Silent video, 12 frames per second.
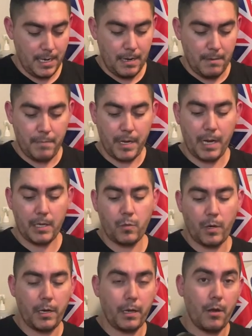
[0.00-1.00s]
because
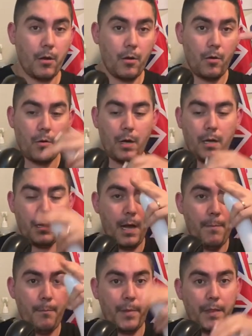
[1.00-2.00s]
we're gonna go
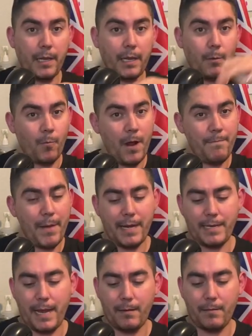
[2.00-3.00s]
up and then come right
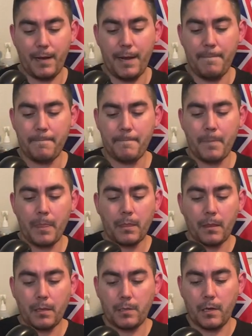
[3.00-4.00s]
back down, okay?
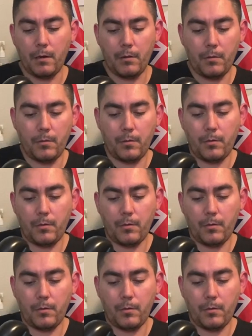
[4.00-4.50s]
So